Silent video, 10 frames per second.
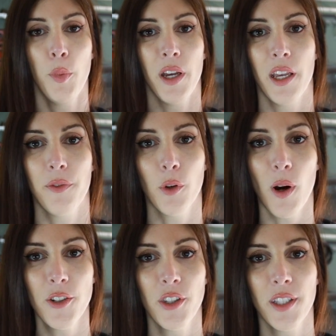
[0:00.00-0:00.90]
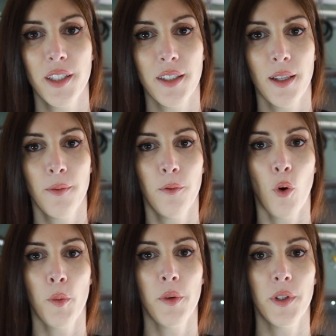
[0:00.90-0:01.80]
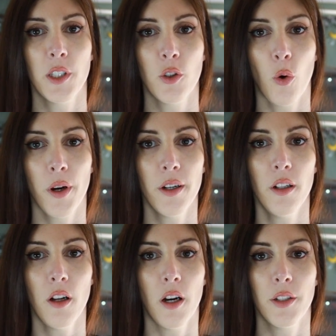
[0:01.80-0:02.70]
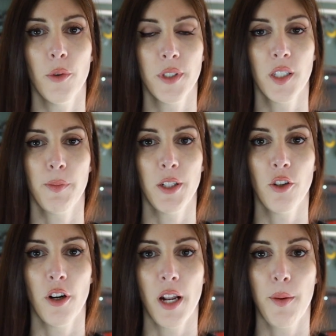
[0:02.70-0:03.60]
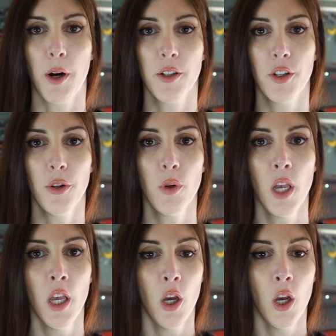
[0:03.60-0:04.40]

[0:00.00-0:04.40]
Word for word: But if you're watching this as some form of a tutorial on doing suspension on an MR2